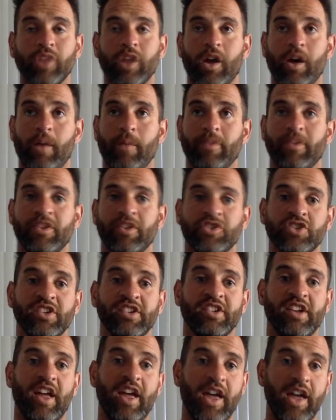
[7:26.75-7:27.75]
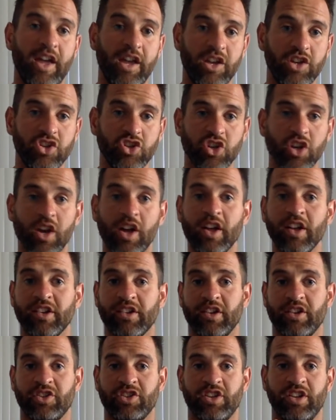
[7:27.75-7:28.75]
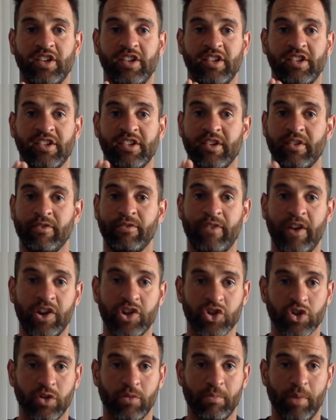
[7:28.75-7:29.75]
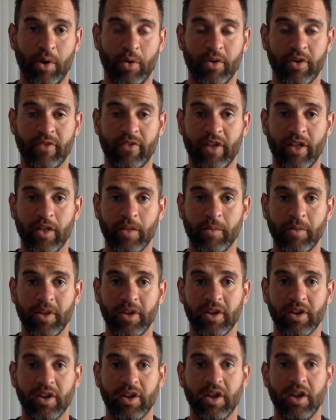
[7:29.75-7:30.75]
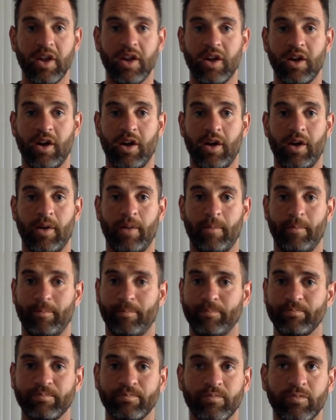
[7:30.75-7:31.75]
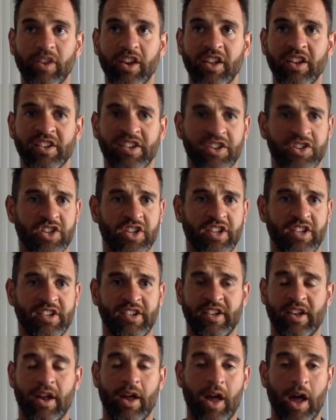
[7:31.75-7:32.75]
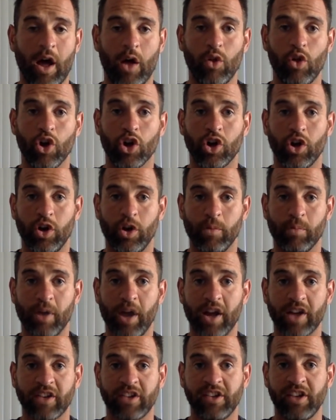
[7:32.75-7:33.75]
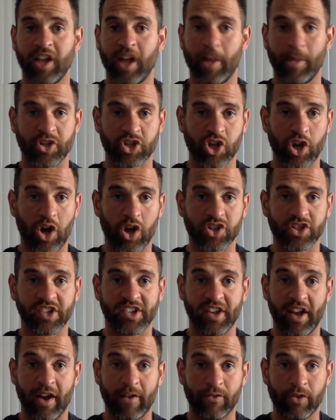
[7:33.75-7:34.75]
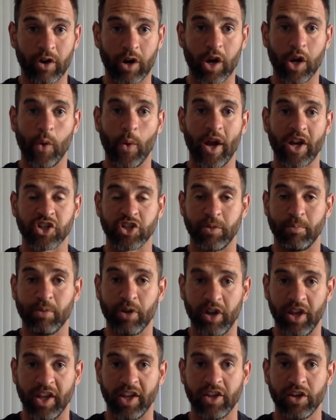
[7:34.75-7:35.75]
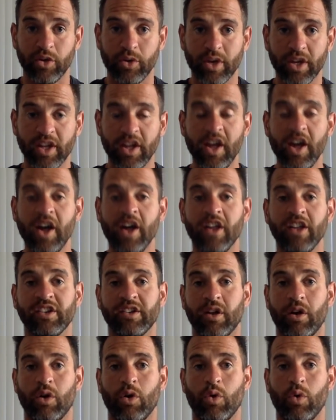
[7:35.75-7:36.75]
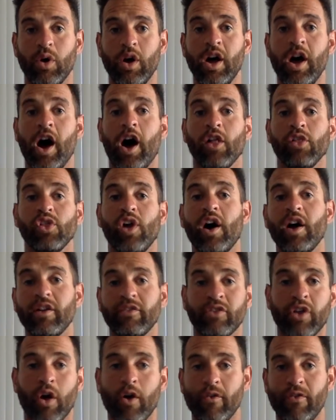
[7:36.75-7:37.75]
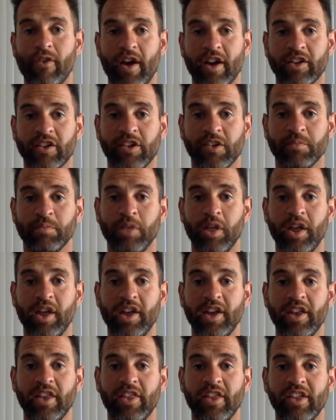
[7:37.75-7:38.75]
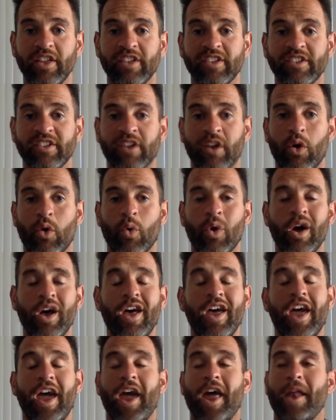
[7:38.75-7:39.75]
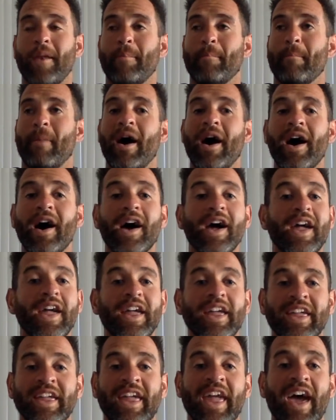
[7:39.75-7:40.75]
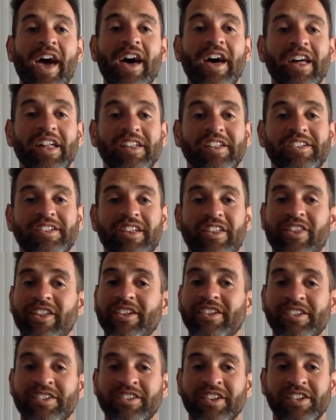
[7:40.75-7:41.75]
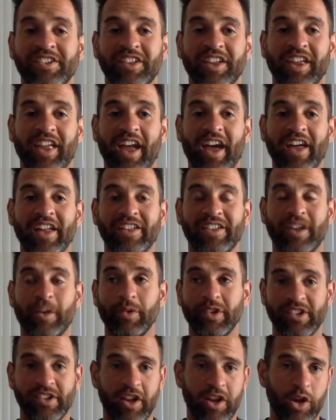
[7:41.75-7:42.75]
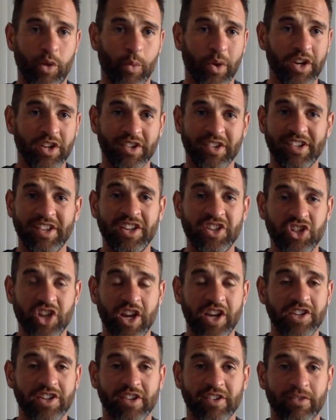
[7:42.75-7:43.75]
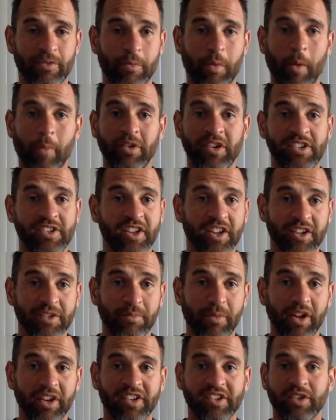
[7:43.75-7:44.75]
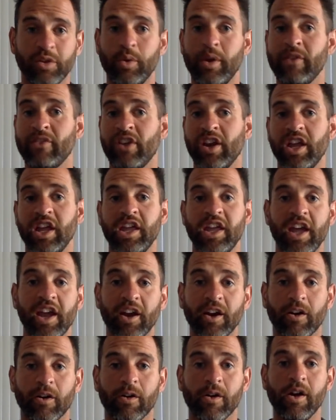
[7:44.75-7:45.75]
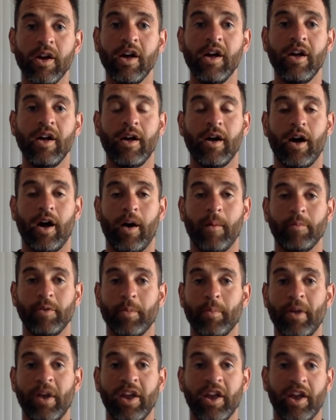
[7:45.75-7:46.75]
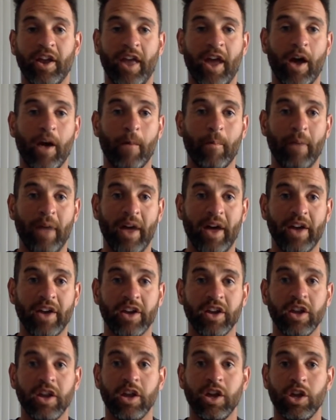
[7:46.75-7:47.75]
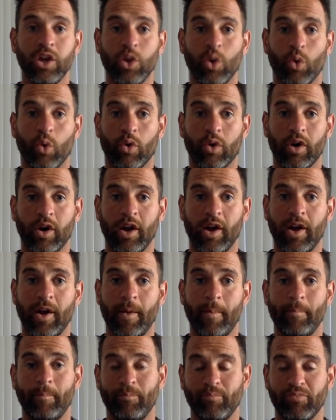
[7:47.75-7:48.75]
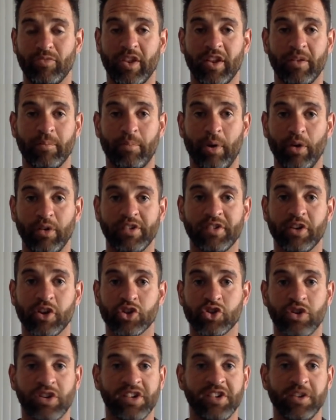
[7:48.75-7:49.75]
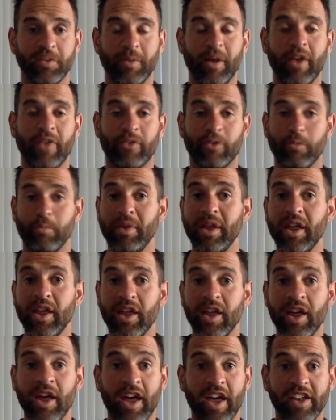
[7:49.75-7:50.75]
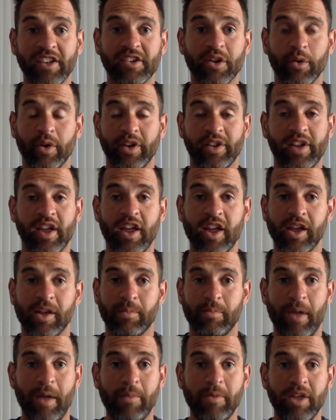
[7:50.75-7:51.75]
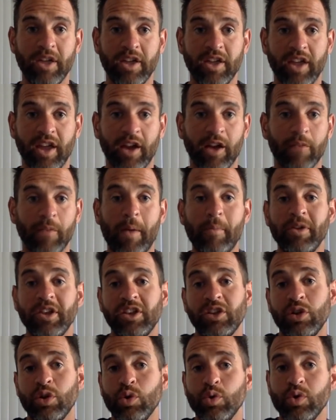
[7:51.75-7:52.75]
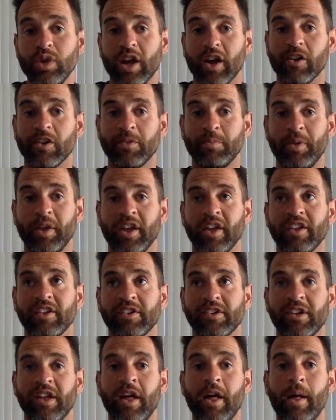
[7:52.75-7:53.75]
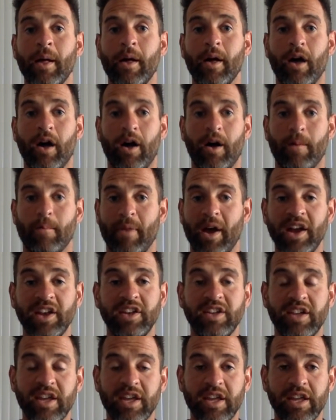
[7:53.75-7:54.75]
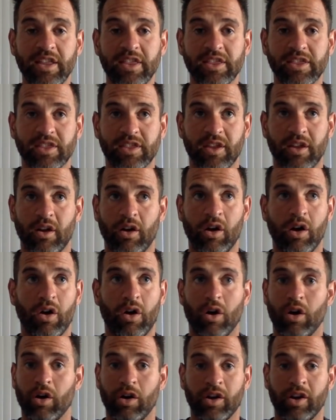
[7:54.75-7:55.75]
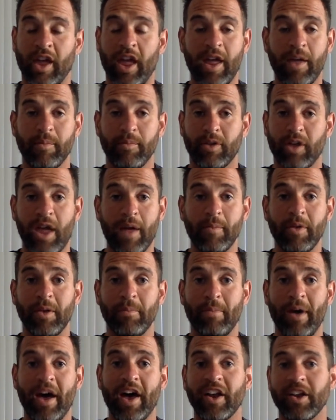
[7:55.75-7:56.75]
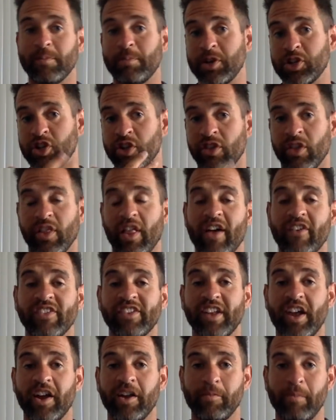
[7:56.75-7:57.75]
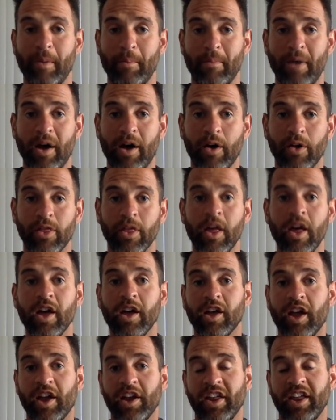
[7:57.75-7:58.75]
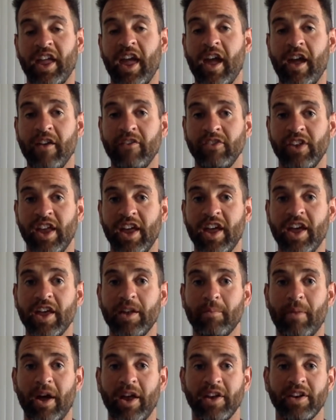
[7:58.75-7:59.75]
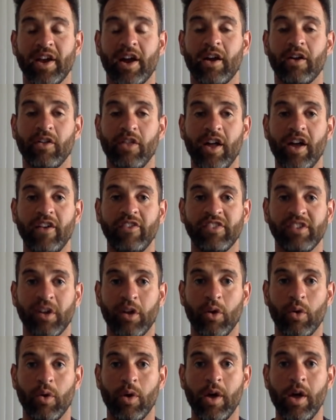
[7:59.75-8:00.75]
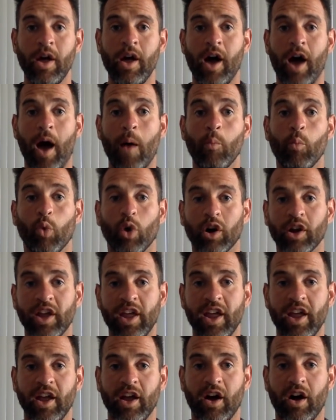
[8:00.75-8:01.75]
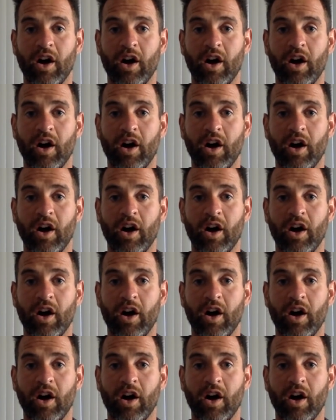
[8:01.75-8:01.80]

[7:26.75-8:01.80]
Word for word: um, such as age, such as facial bone development, um, such as how long are you practicing, how much conscious effort are you actually putting into it. So a lot of cofactors play into this. So and my guess, and this is just a guess, I would say you wouldn't see changes for probably six months to even a year, um, depending on how bad your um, bone structure is in your mouth. For me, it's going to take maybe a year, maybe two years, because um, my teeth are came came in bad, especially the left side of my mouth, kind of caved in my entire life. So I'm working